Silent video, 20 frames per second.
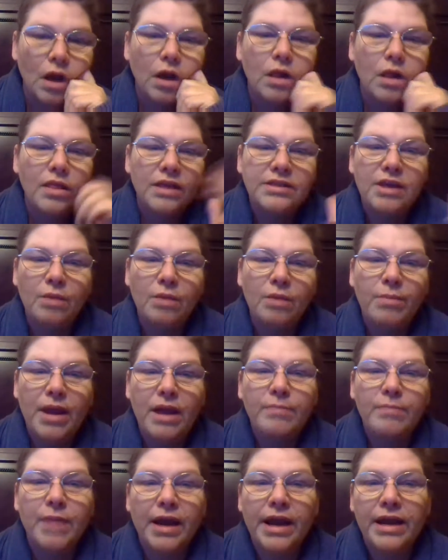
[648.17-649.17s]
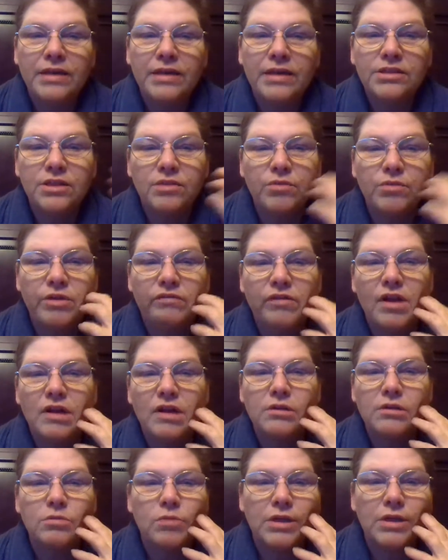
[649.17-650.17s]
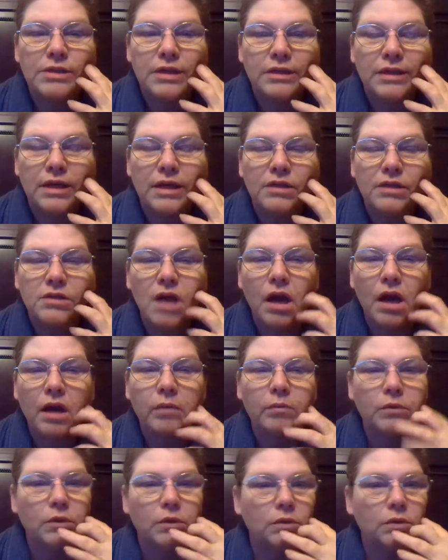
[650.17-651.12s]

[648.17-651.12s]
That's how bad my acid reflux was at that time.